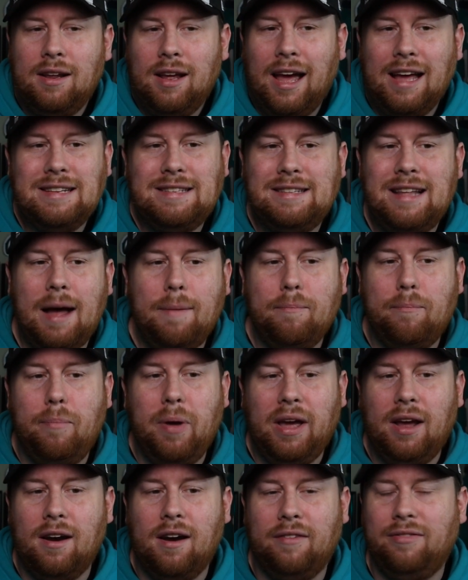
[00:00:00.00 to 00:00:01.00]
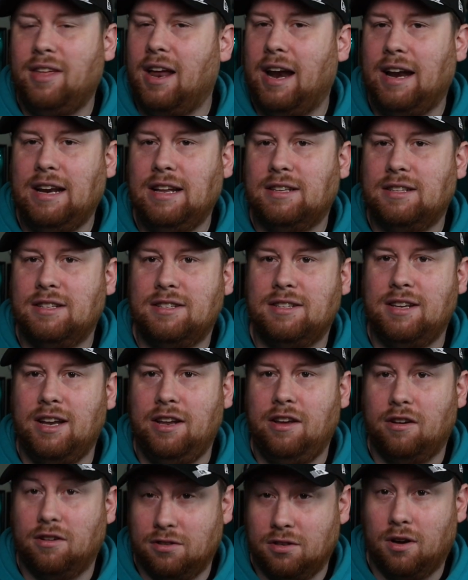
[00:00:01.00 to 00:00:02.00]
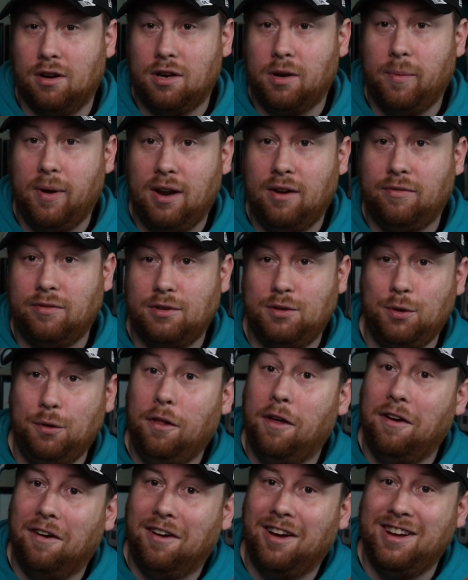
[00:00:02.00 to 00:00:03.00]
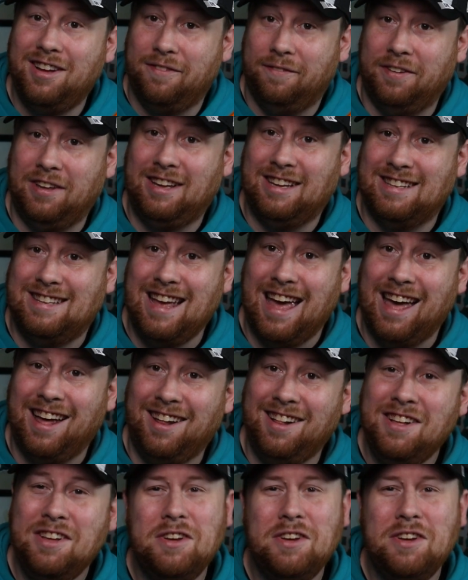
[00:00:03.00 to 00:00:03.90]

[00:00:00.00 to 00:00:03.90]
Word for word: It's not big enough that I need to sit here and talk about it for too long, if you could tell.